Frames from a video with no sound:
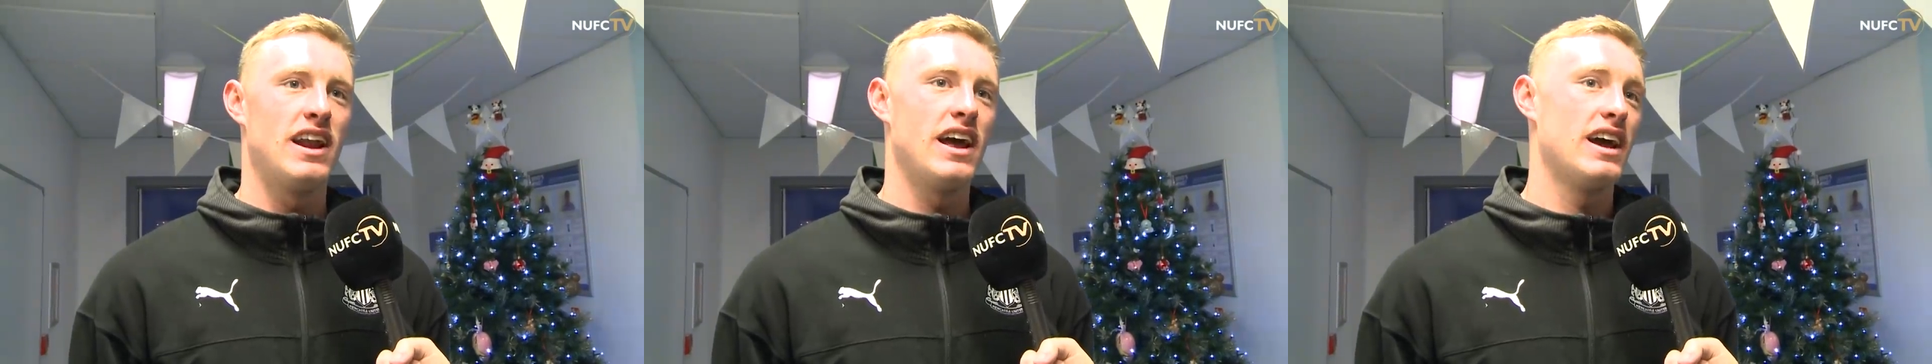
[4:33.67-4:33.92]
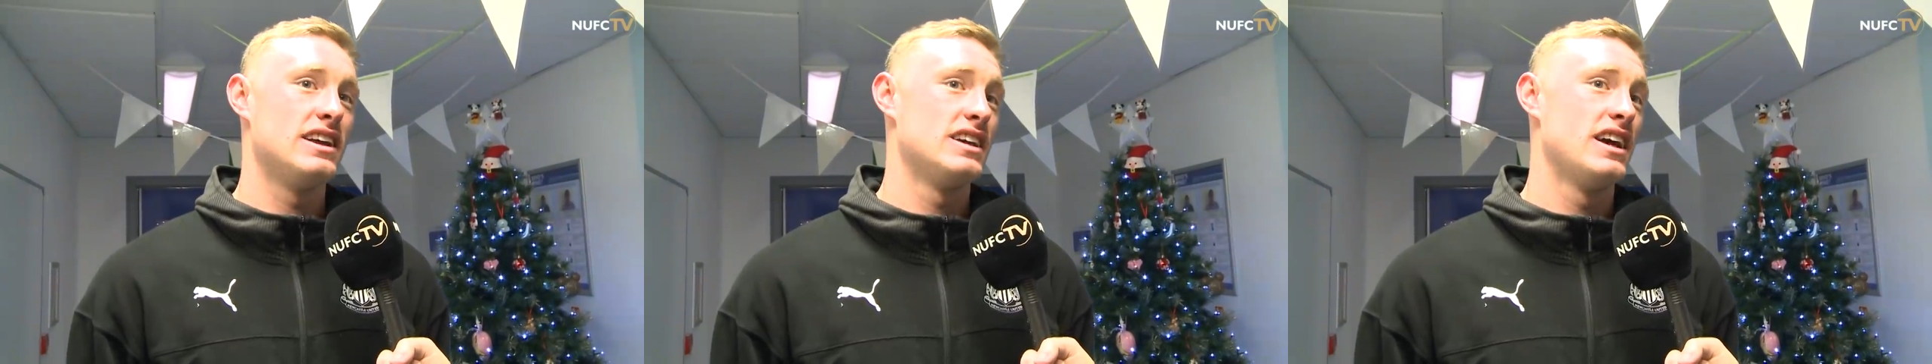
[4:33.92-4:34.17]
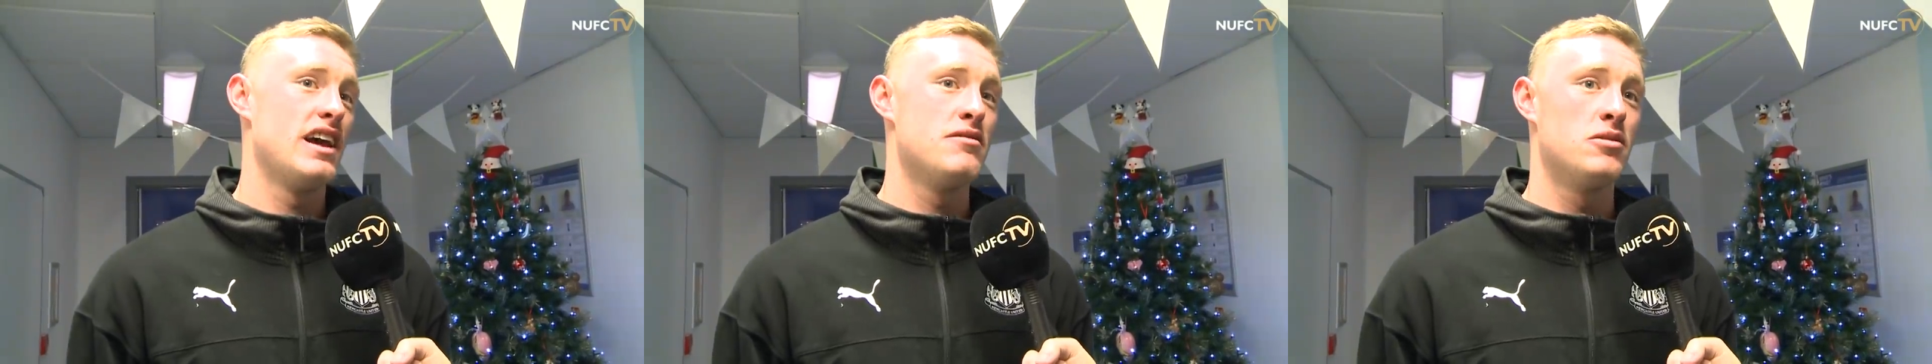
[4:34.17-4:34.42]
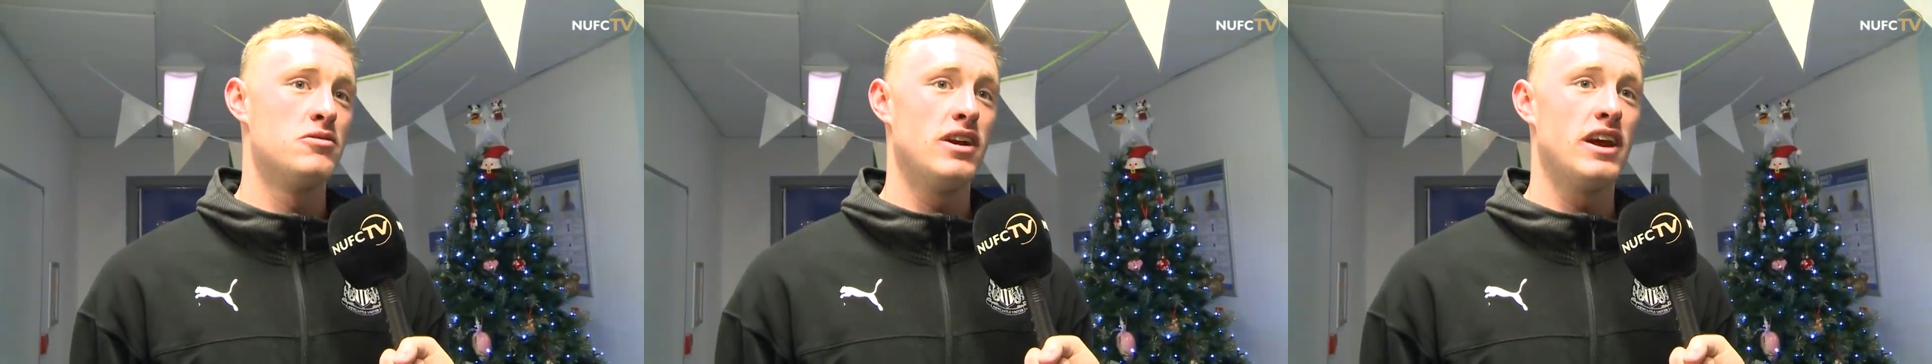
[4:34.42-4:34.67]
like I said
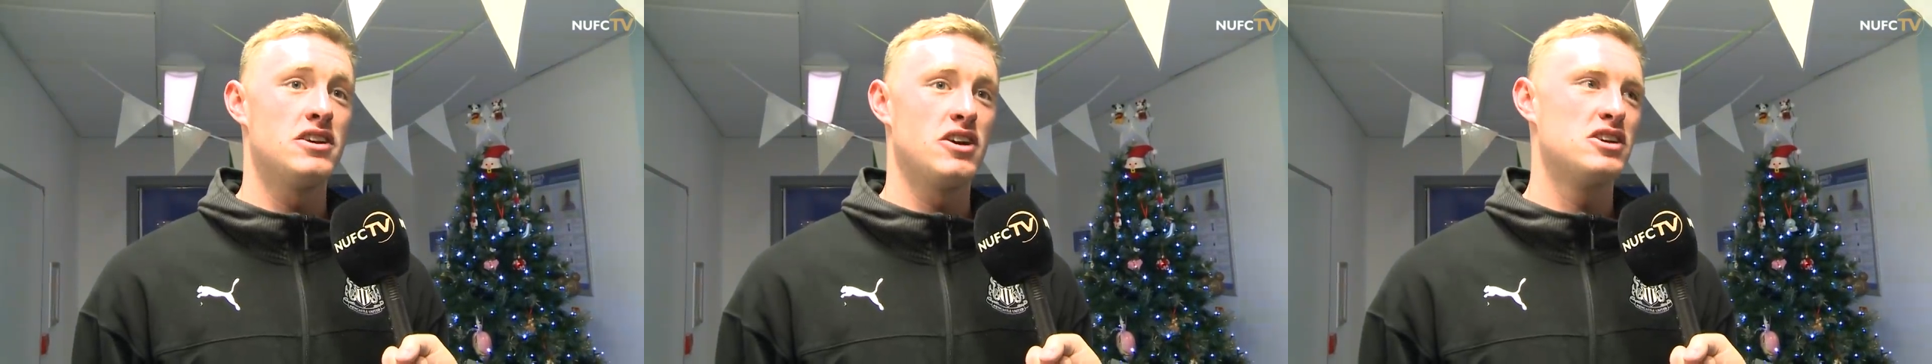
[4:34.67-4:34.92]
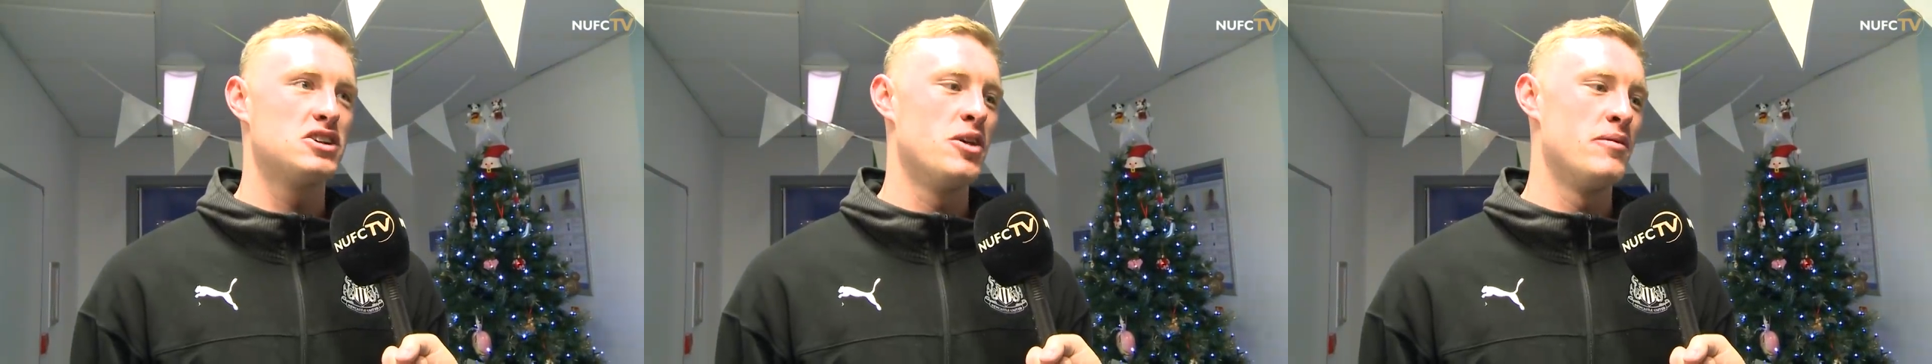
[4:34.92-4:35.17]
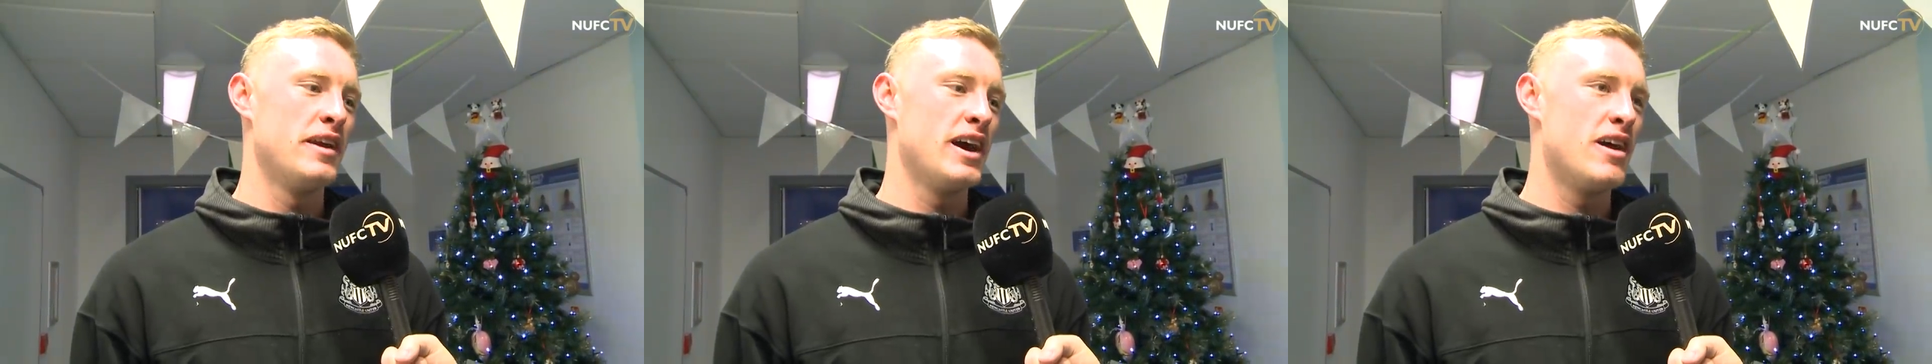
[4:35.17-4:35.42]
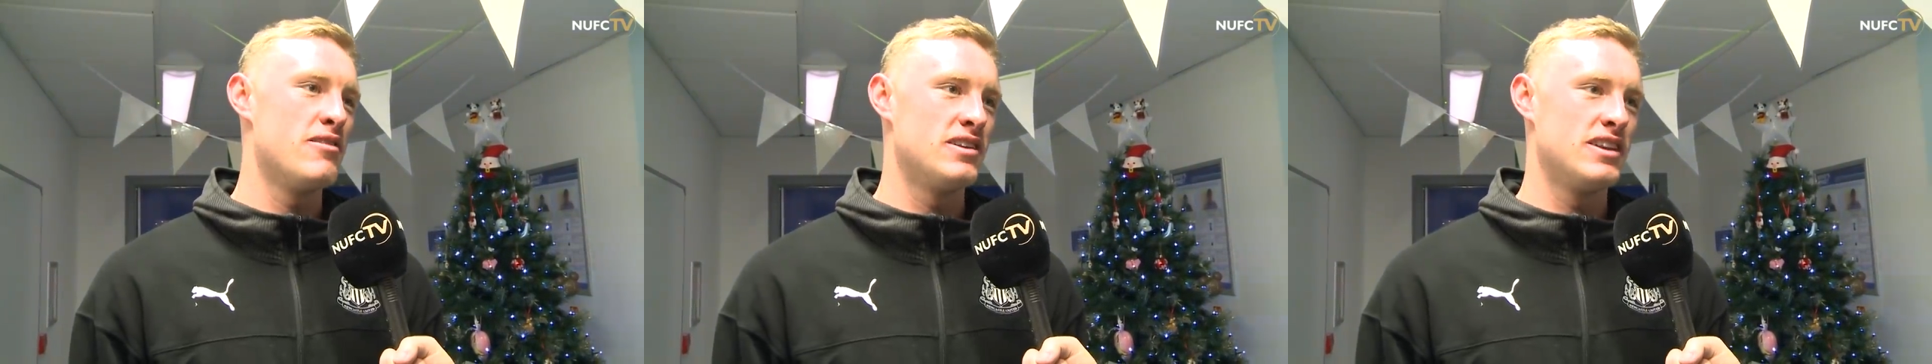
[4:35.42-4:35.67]
everyone really enjoys coming
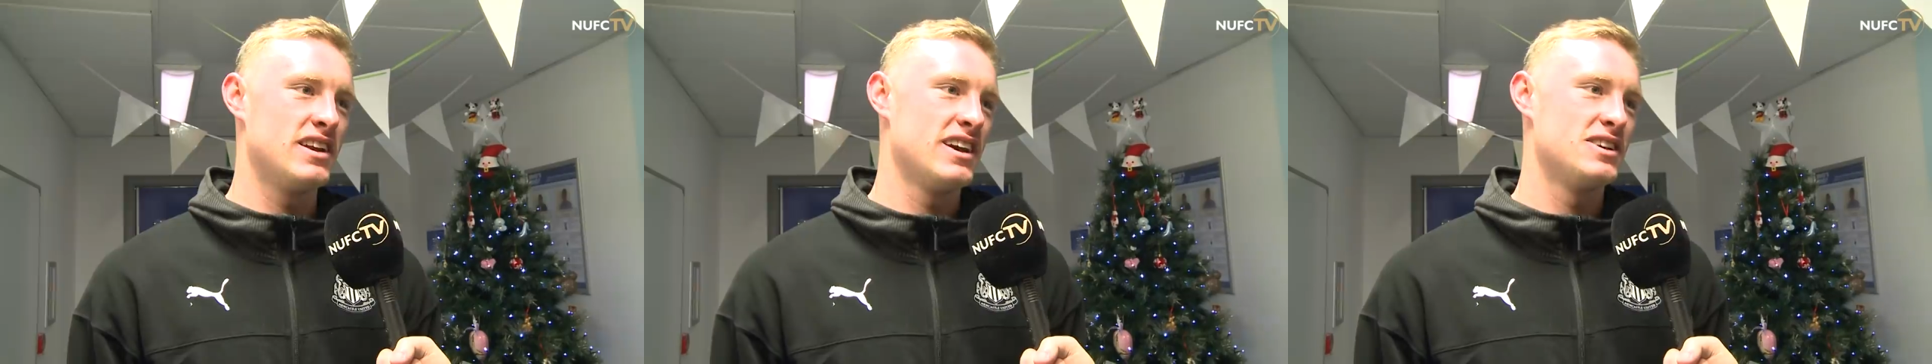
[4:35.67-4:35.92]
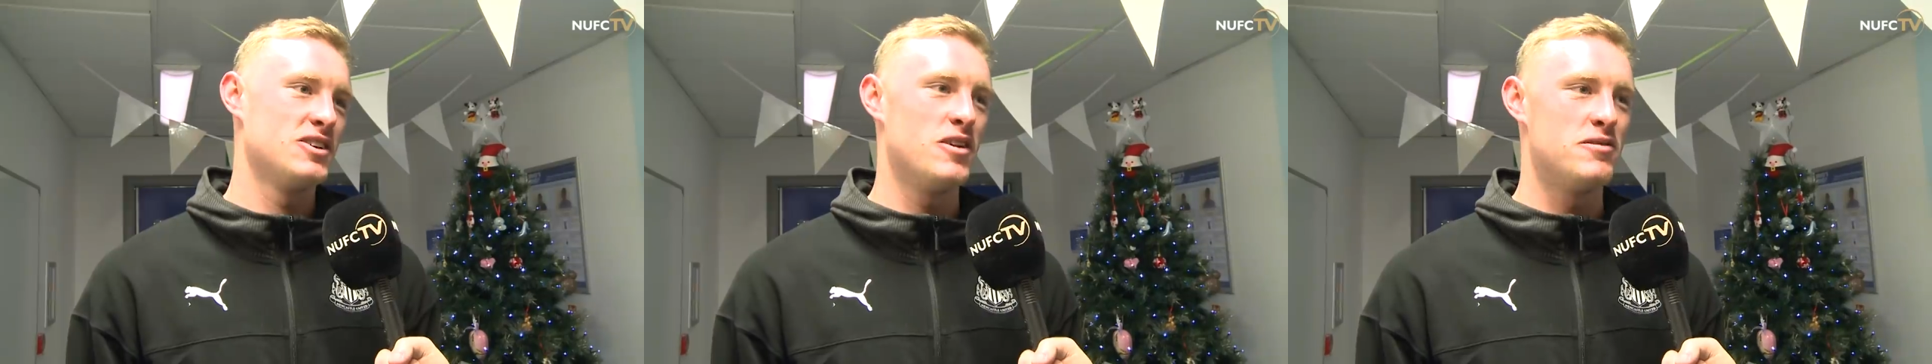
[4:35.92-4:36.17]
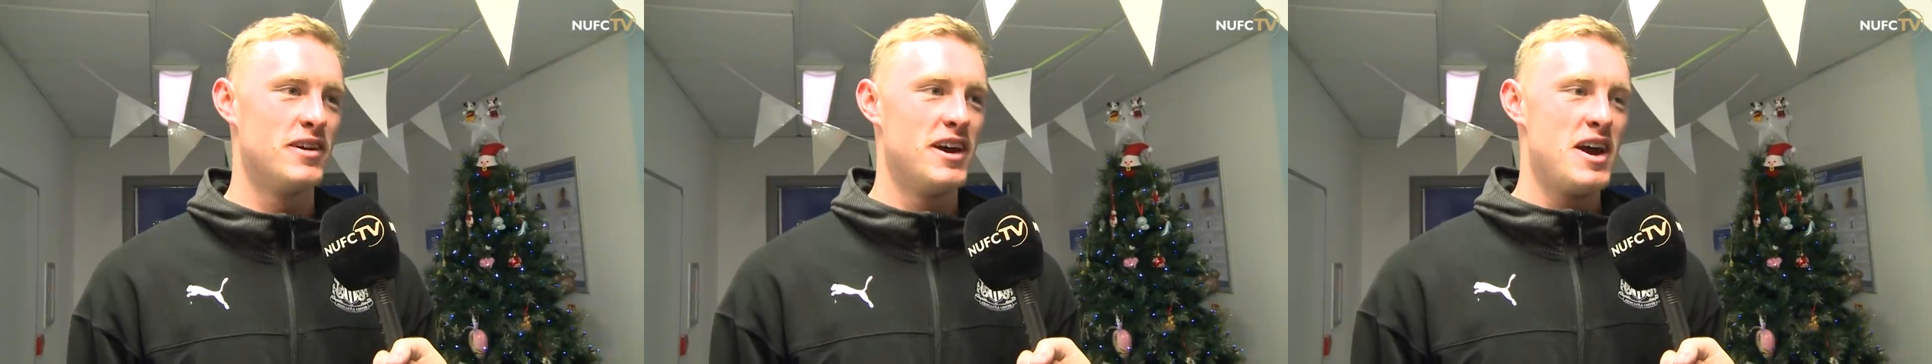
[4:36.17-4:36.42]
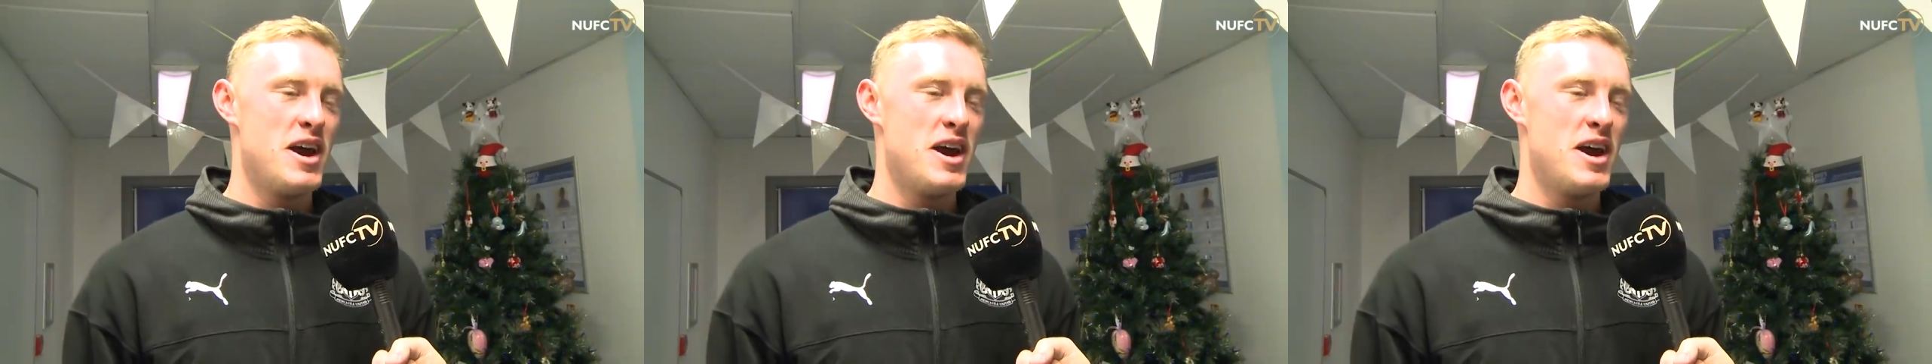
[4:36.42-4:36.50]
here and then you sort of